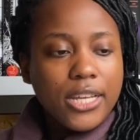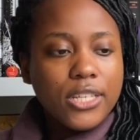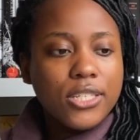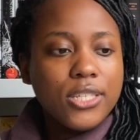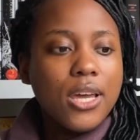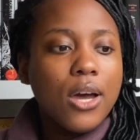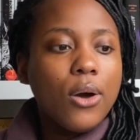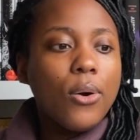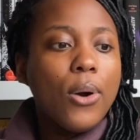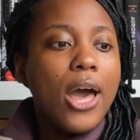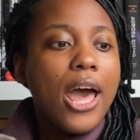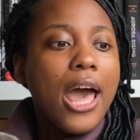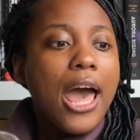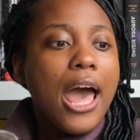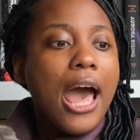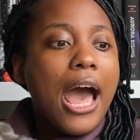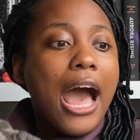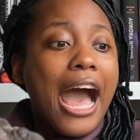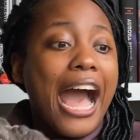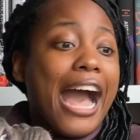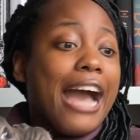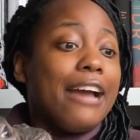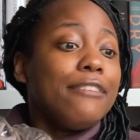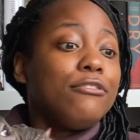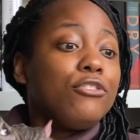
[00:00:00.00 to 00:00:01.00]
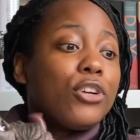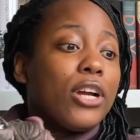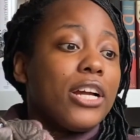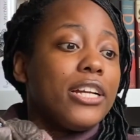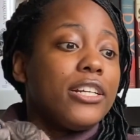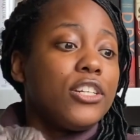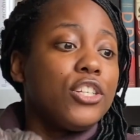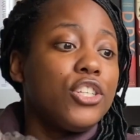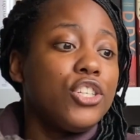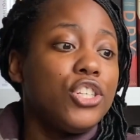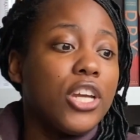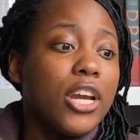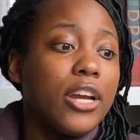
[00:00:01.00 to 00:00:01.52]
So I've tried
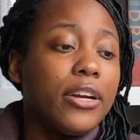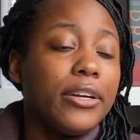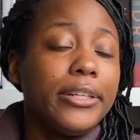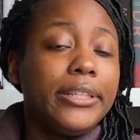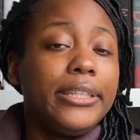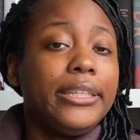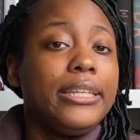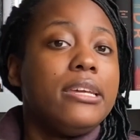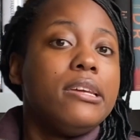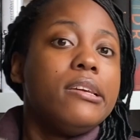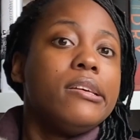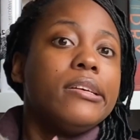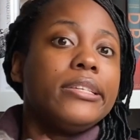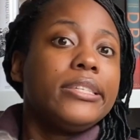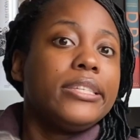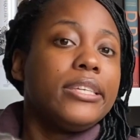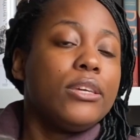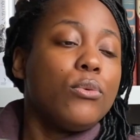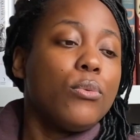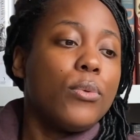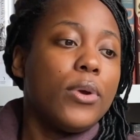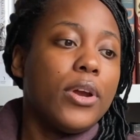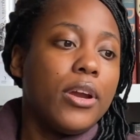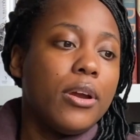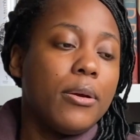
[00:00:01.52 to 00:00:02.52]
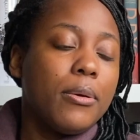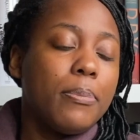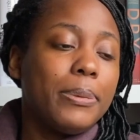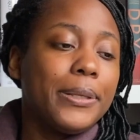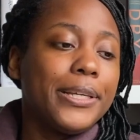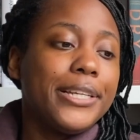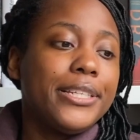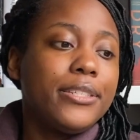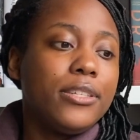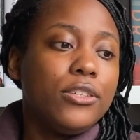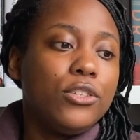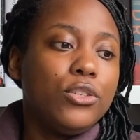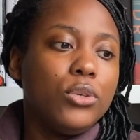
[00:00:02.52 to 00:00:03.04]
to share links and where
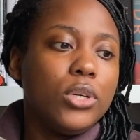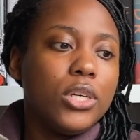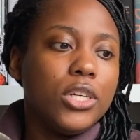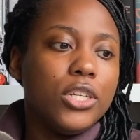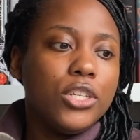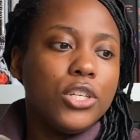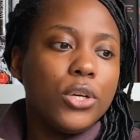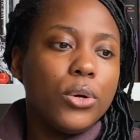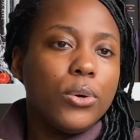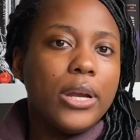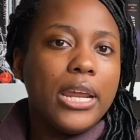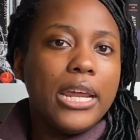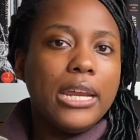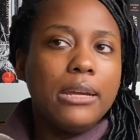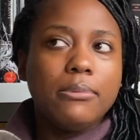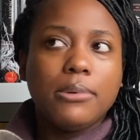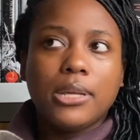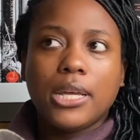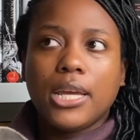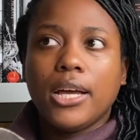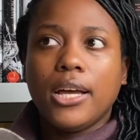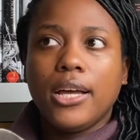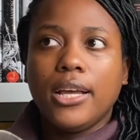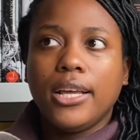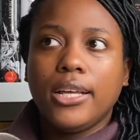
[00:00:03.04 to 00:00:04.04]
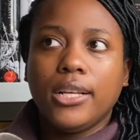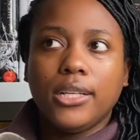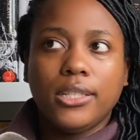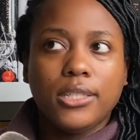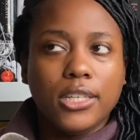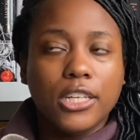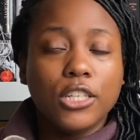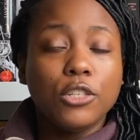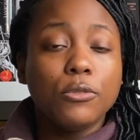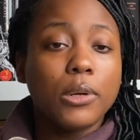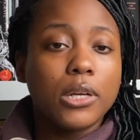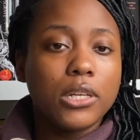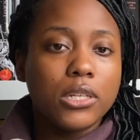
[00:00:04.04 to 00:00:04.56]
places you can donate, because
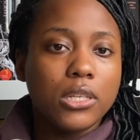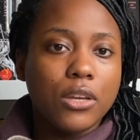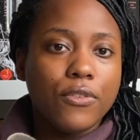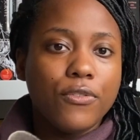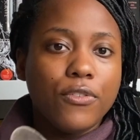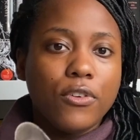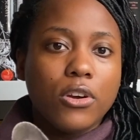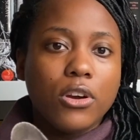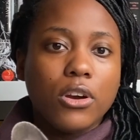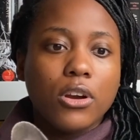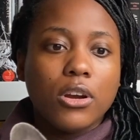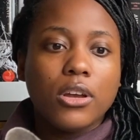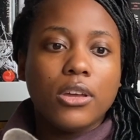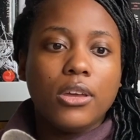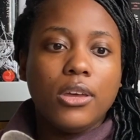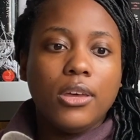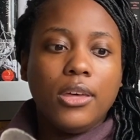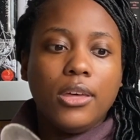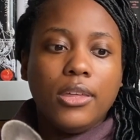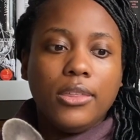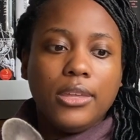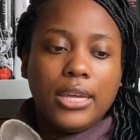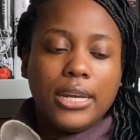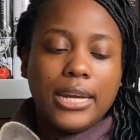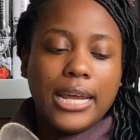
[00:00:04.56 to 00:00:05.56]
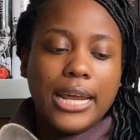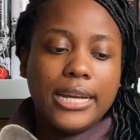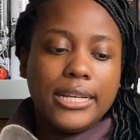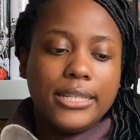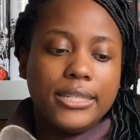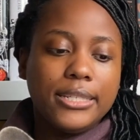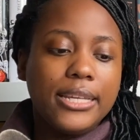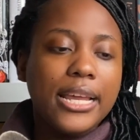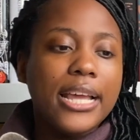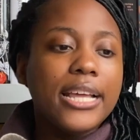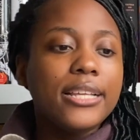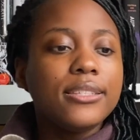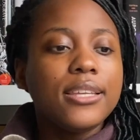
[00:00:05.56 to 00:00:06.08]
especially for the United
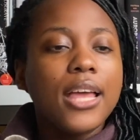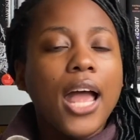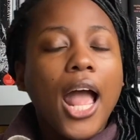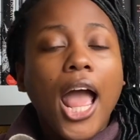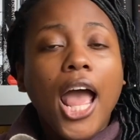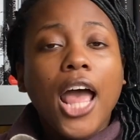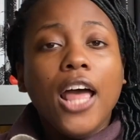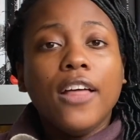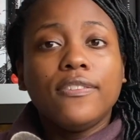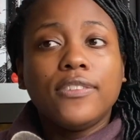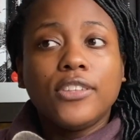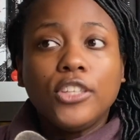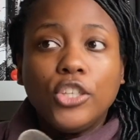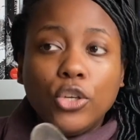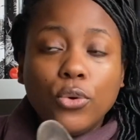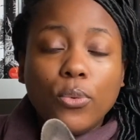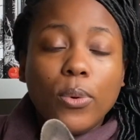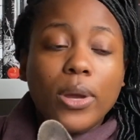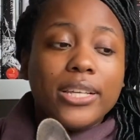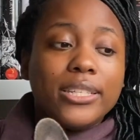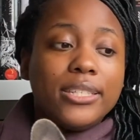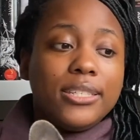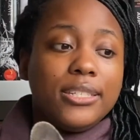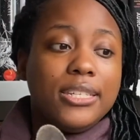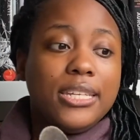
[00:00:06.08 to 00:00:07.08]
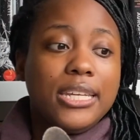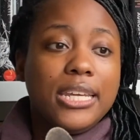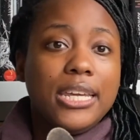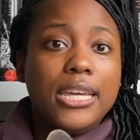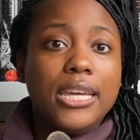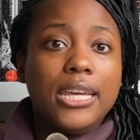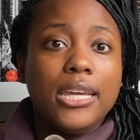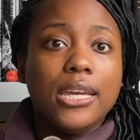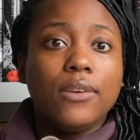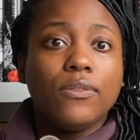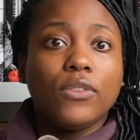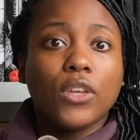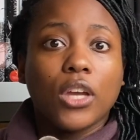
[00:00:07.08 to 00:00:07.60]
States, the
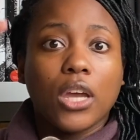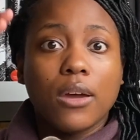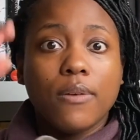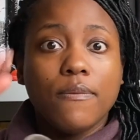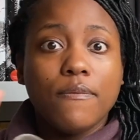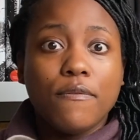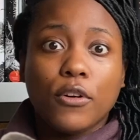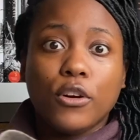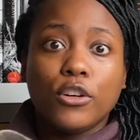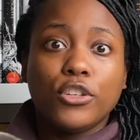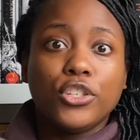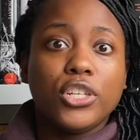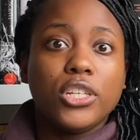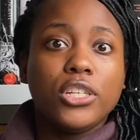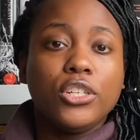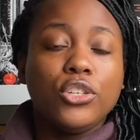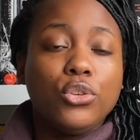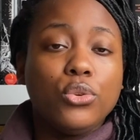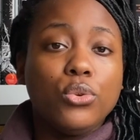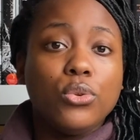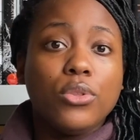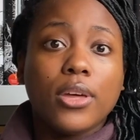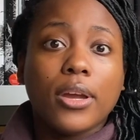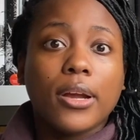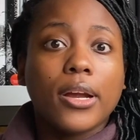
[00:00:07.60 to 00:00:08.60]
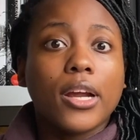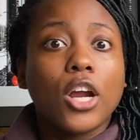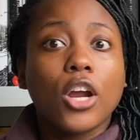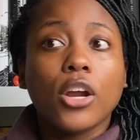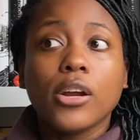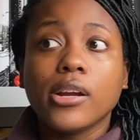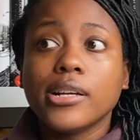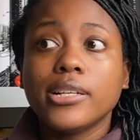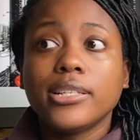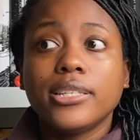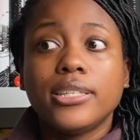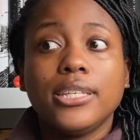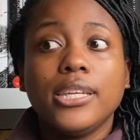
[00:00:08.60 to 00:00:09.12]
USD, the conversion to their
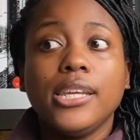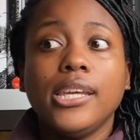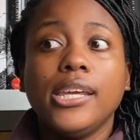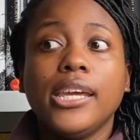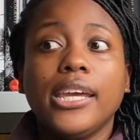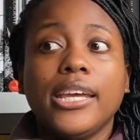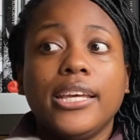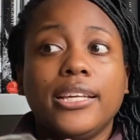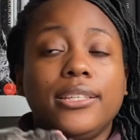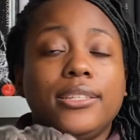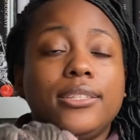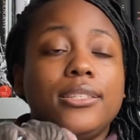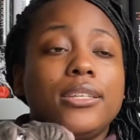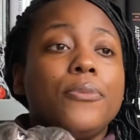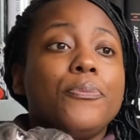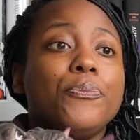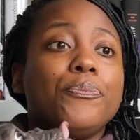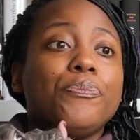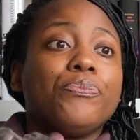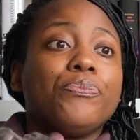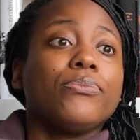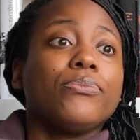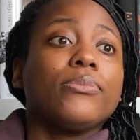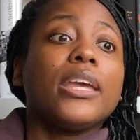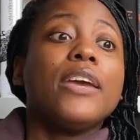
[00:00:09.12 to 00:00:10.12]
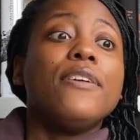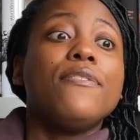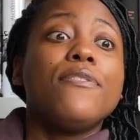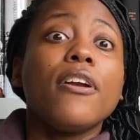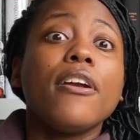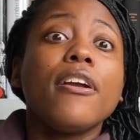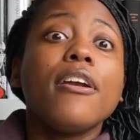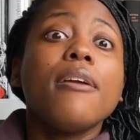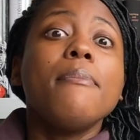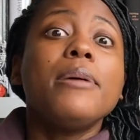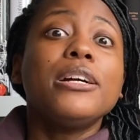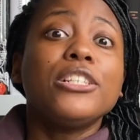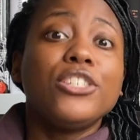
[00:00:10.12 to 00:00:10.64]
currency is
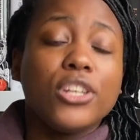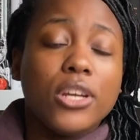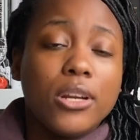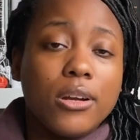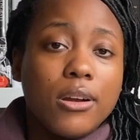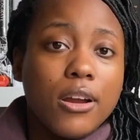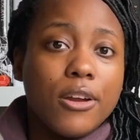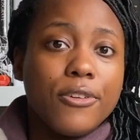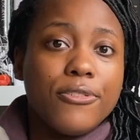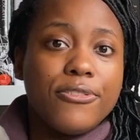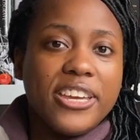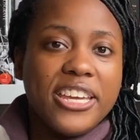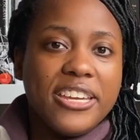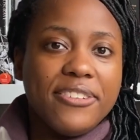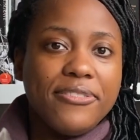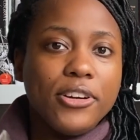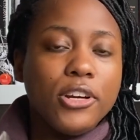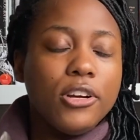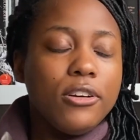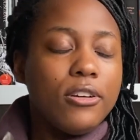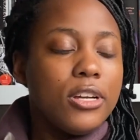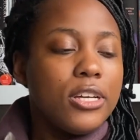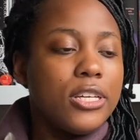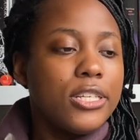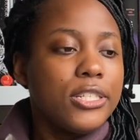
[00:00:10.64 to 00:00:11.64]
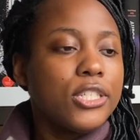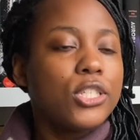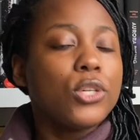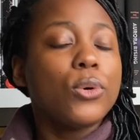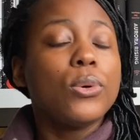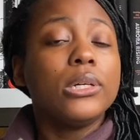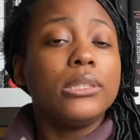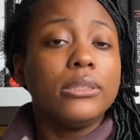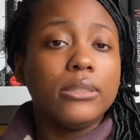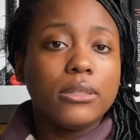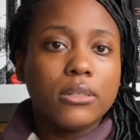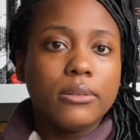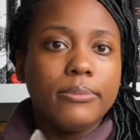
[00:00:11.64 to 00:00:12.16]
very much in our favor. So
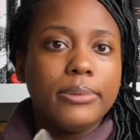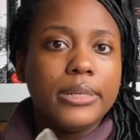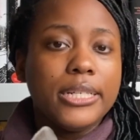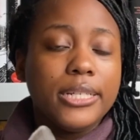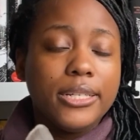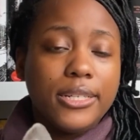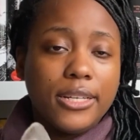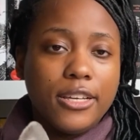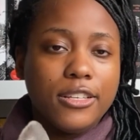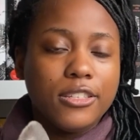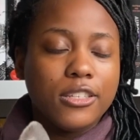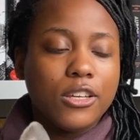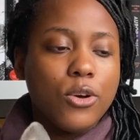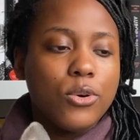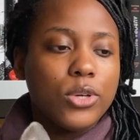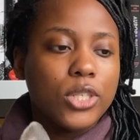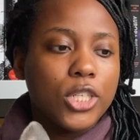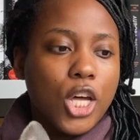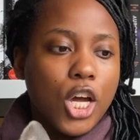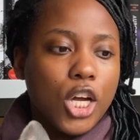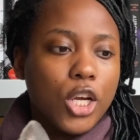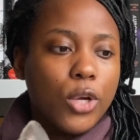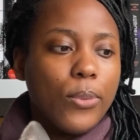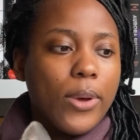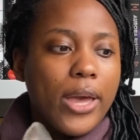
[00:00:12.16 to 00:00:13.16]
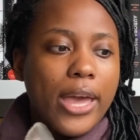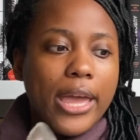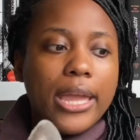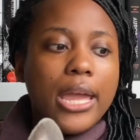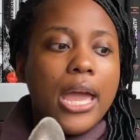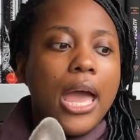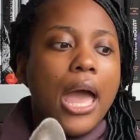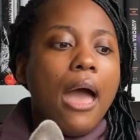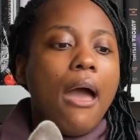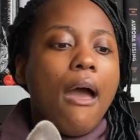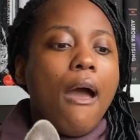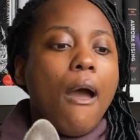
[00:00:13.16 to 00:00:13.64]
a little bit does go a long way.